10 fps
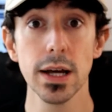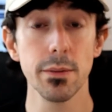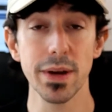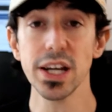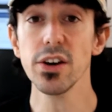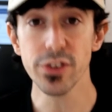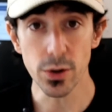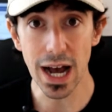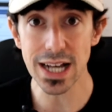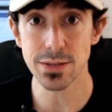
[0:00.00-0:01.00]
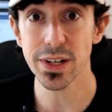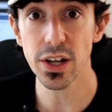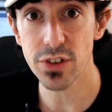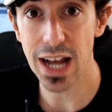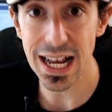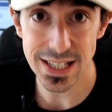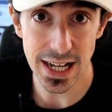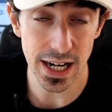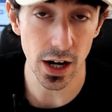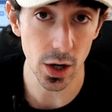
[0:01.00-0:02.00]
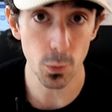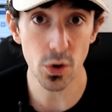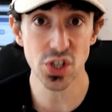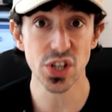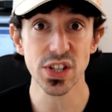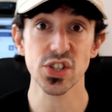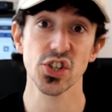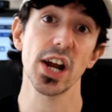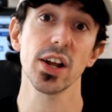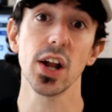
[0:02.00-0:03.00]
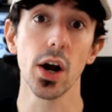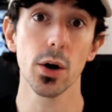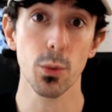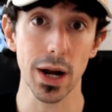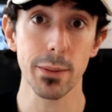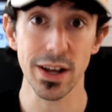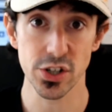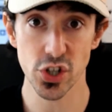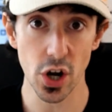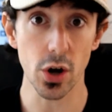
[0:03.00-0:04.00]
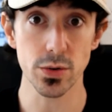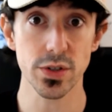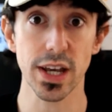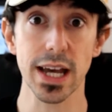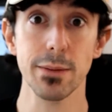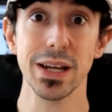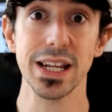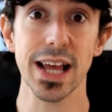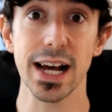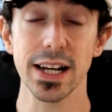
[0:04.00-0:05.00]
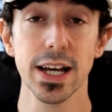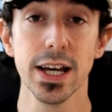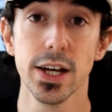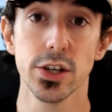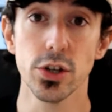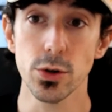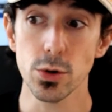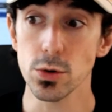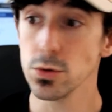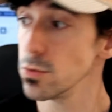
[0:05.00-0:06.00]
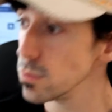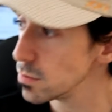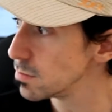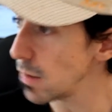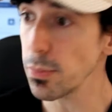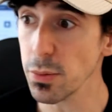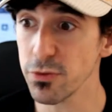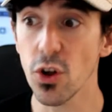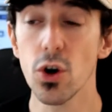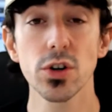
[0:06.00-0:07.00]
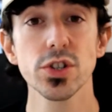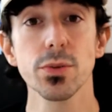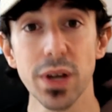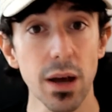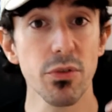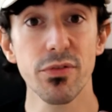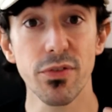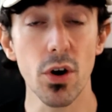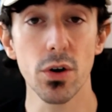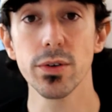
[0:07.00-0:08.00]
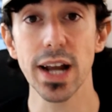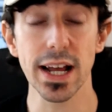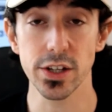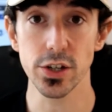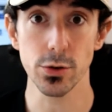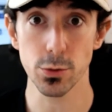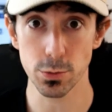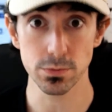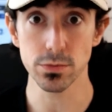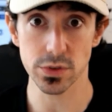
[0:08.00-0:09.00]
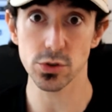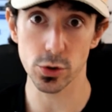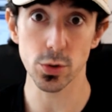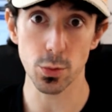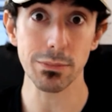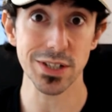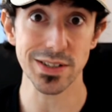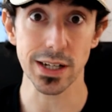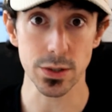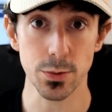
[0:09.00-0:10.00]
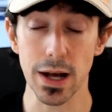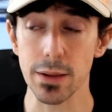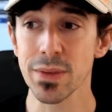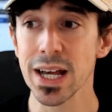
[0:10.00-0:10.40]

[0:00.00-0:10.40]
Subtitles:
Many of the guys that are watching this channel are one-man shows, okay? Meaning that you mop the floors, you pick up the phone, and you do the web design as well.